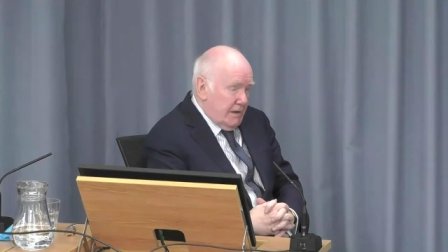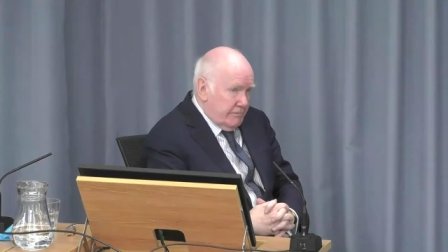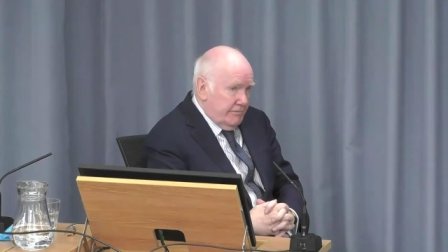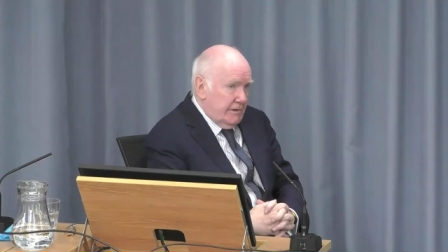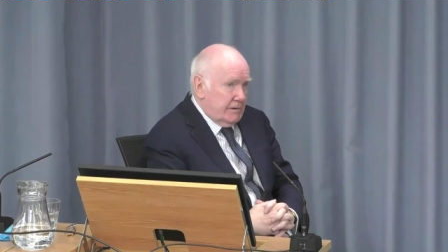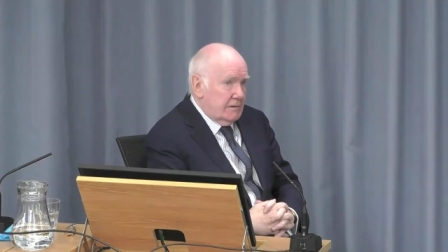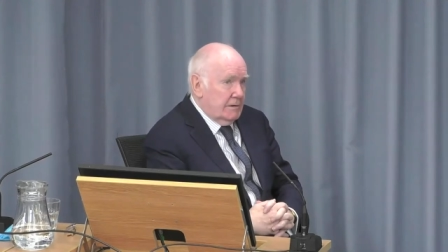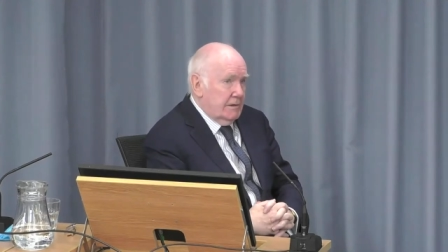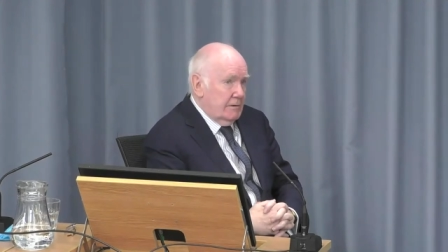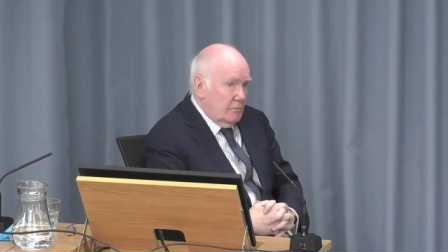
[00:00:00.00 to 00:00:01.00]

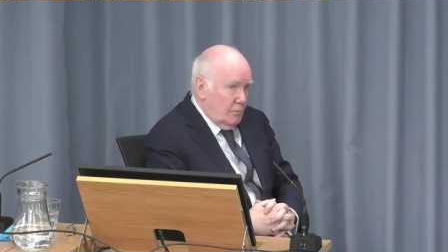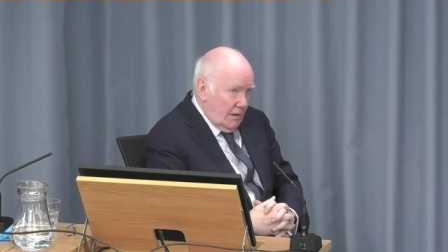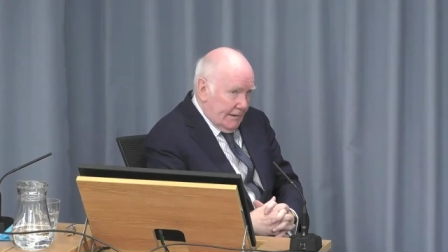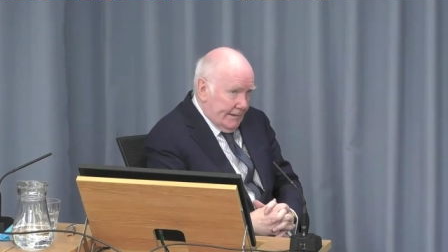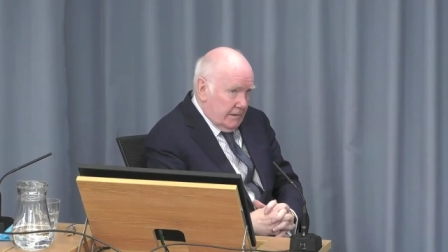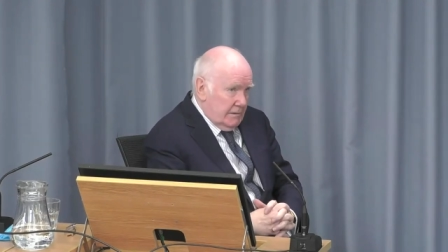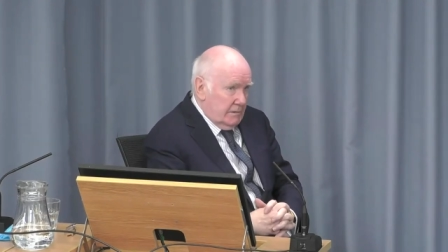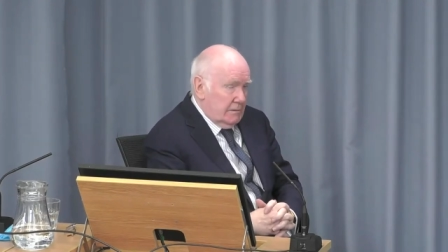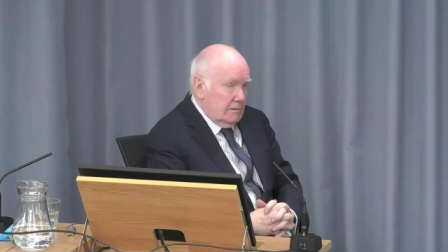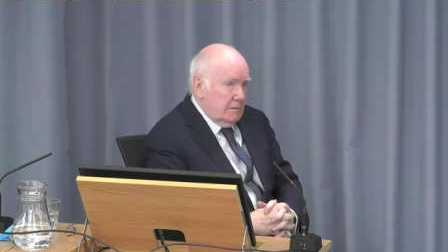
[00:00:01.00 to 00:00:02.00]
perfectly willing
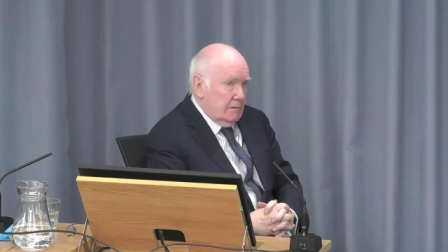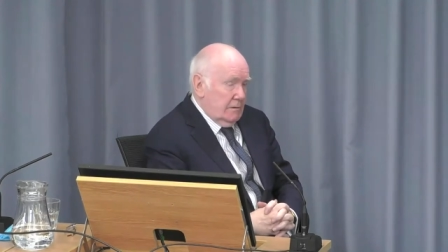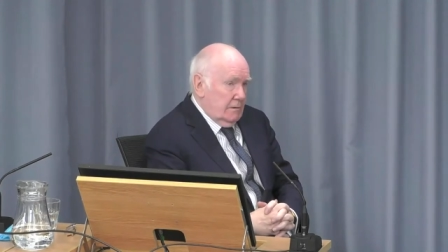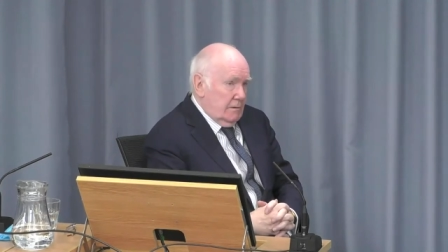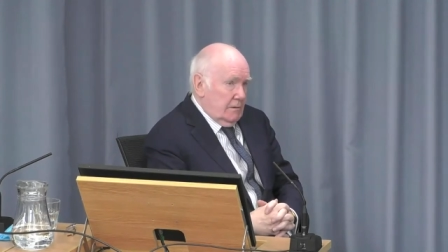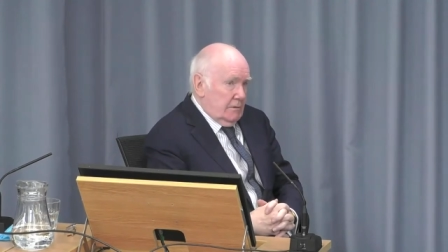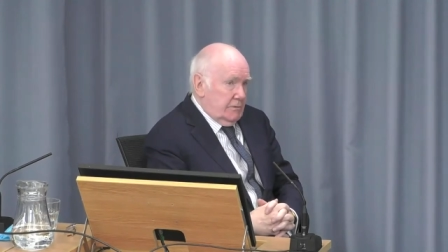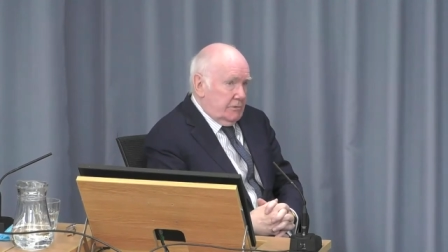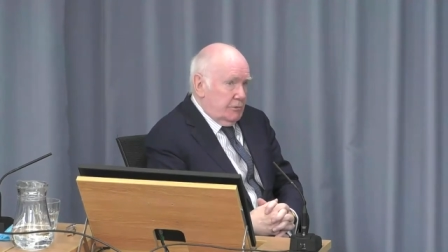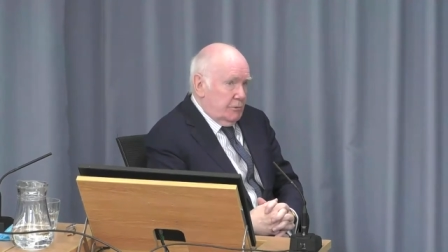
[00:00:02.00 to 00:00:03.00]

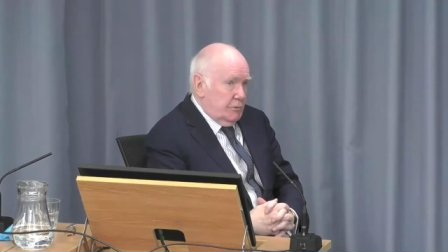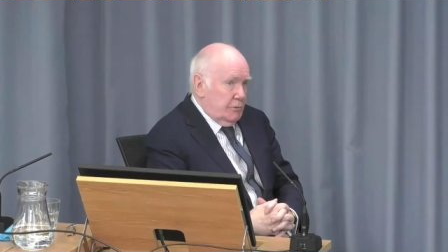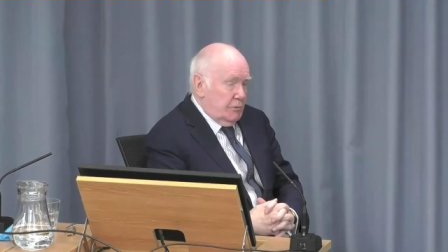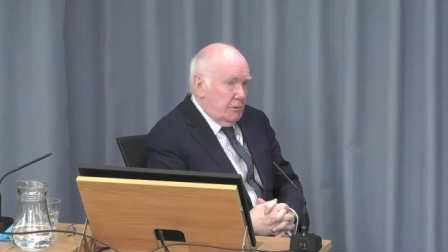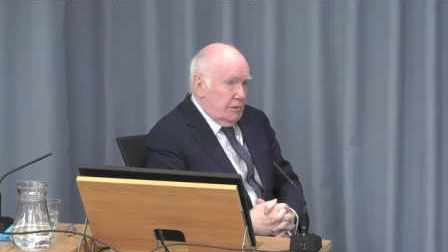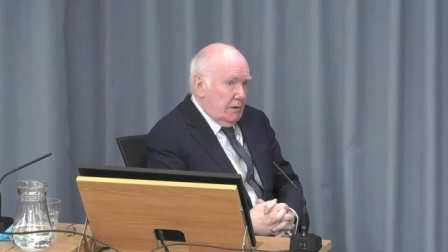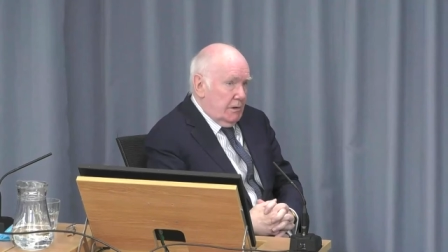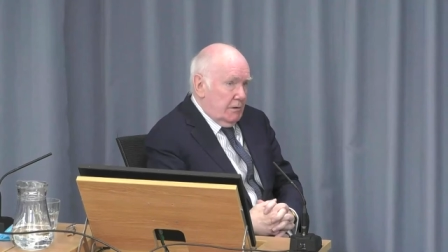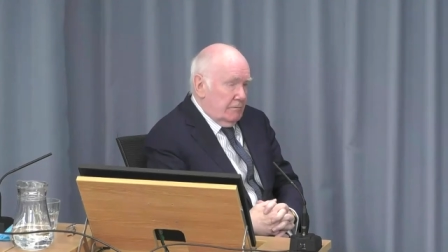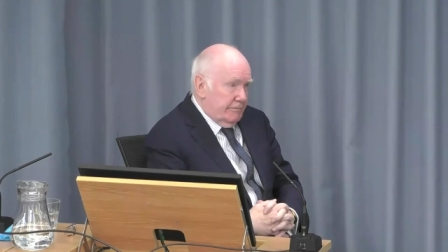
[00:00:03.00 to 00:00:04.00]
to uh,
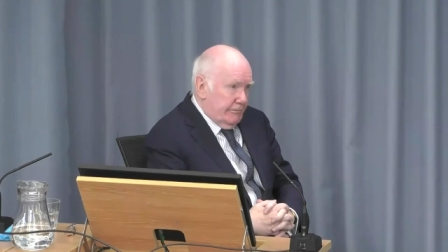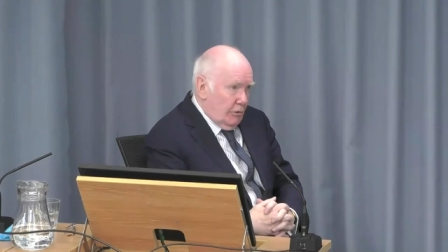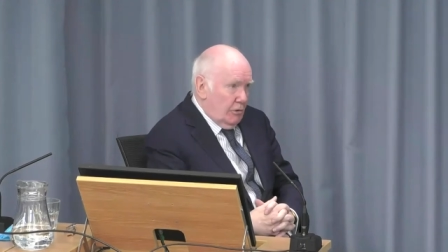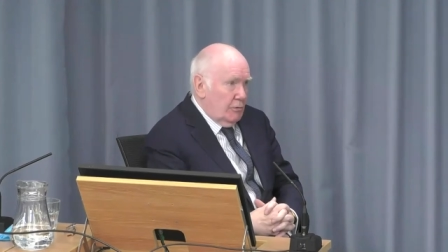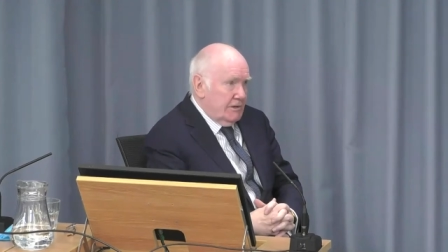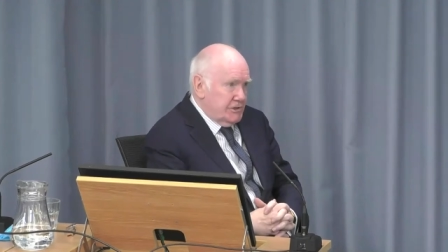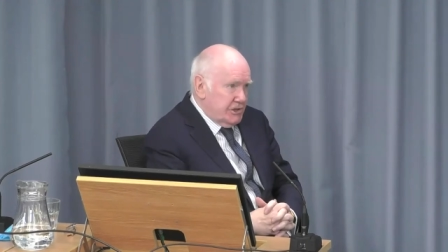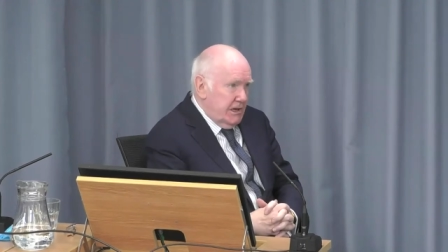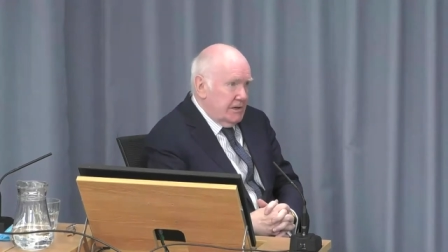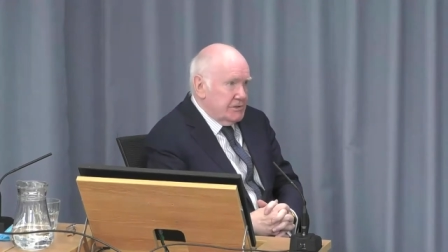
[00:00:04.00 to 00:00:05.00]
follow a
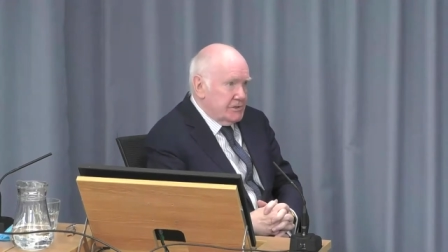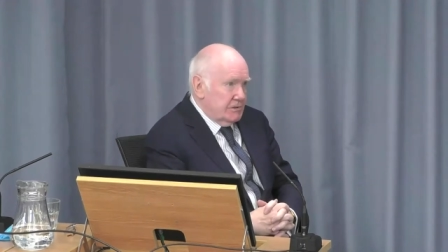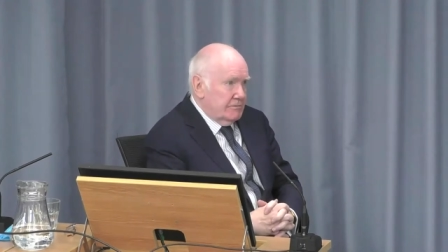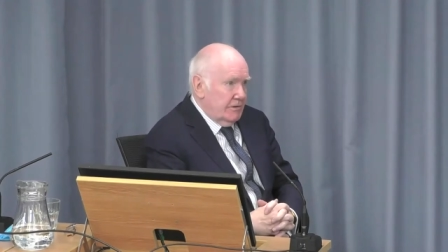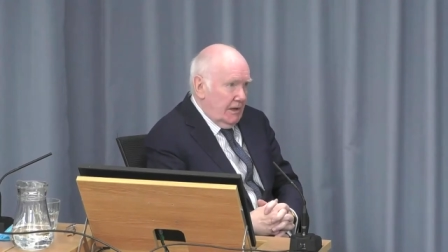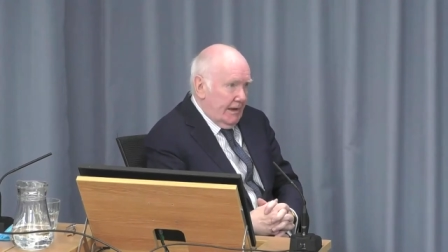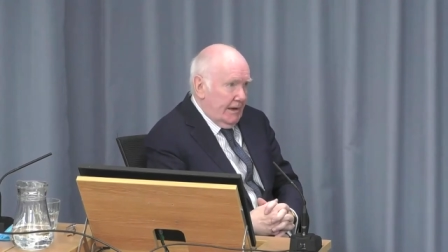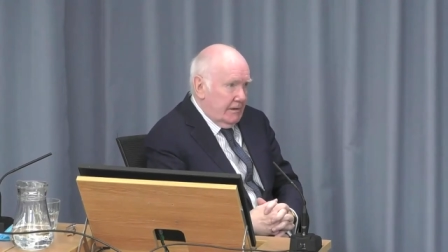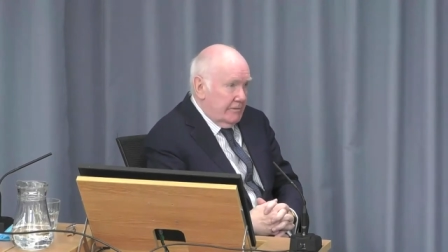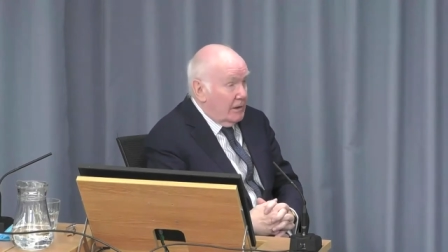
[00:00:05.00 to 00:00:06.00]
change of
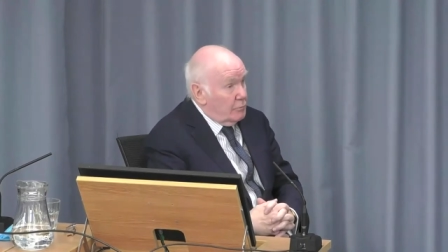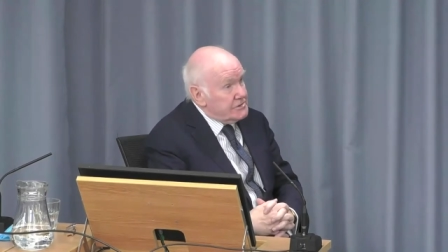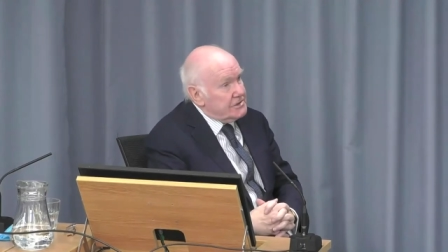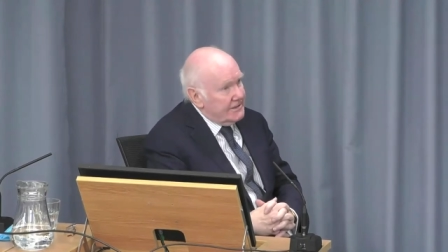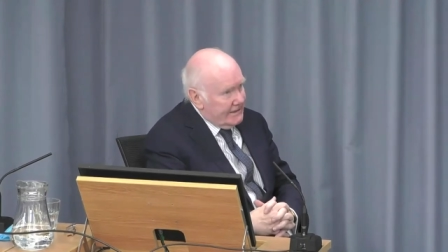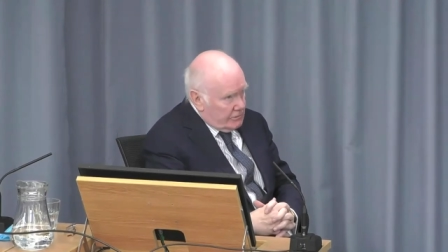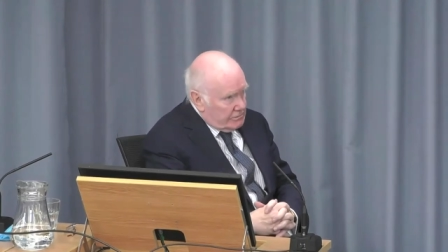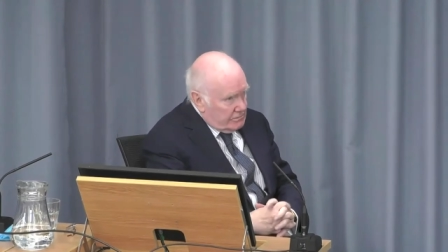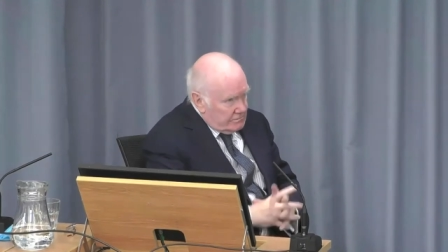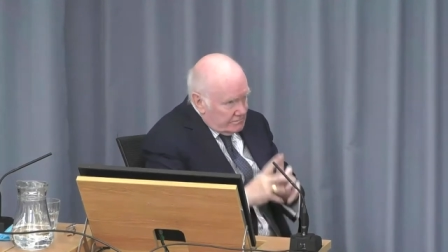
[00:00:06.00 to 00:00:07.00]
line that was
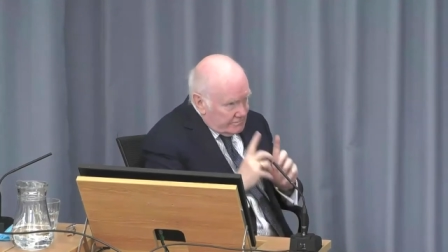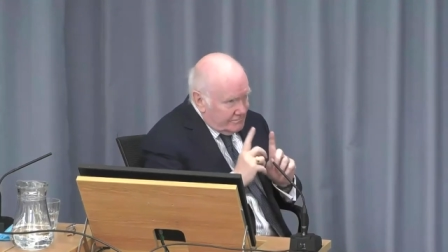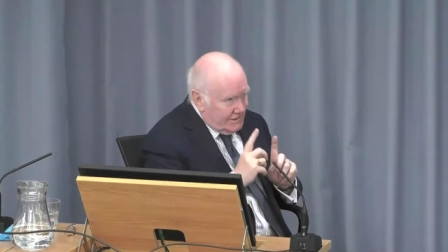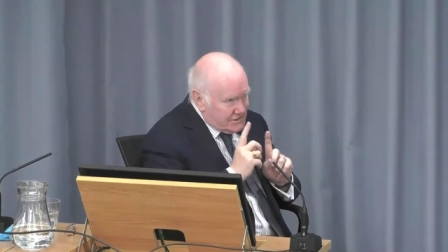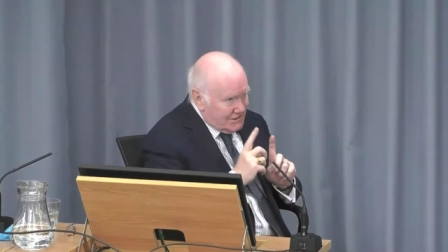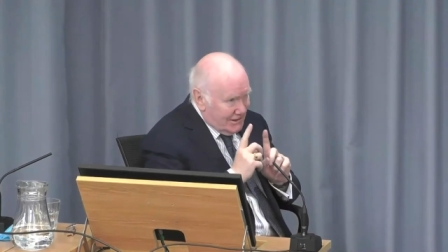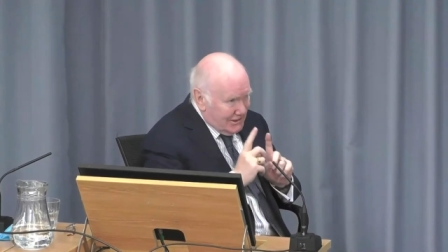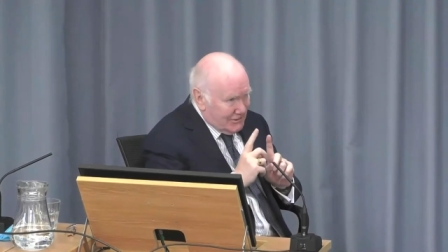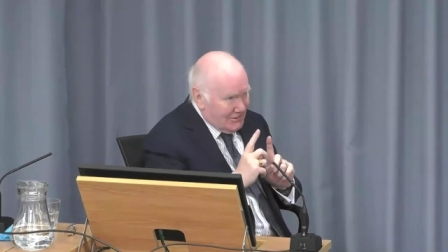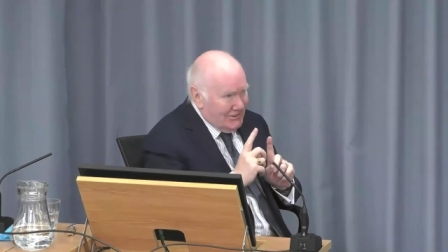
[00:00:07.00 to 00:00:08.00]
legal. That's
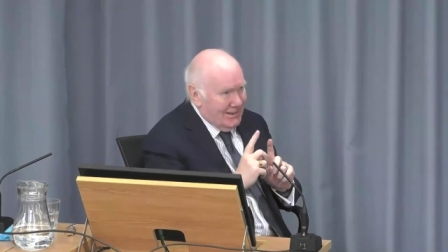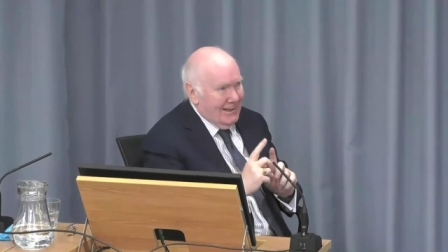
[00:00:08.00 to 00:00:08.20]
legal.